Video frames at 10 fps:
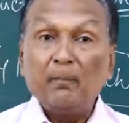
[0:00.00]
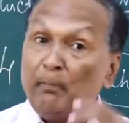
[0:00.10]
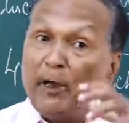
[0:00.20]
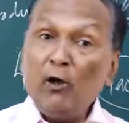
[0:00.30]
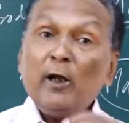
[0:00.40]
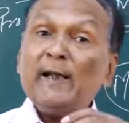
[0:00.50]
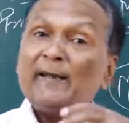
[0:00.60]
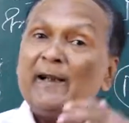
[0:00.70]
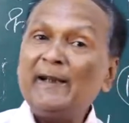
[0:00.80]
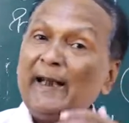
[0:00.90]
beyond a
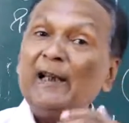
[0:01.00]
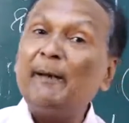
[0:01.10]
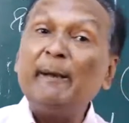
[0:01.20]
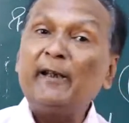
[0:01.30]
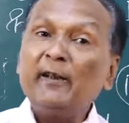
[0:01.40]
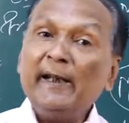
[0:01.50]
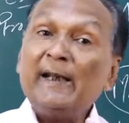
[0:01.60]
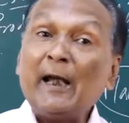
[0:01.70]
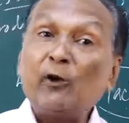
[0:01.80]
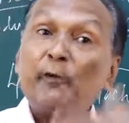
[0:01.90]
certain limit, it
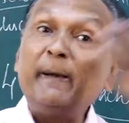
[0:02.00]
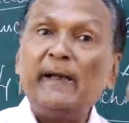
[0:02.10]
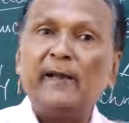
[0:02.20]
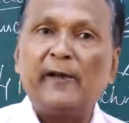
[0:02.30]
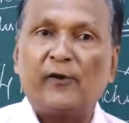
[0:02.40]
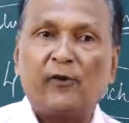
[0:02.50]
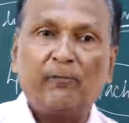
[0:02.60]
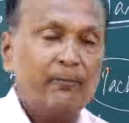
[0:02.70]
cannot be increased.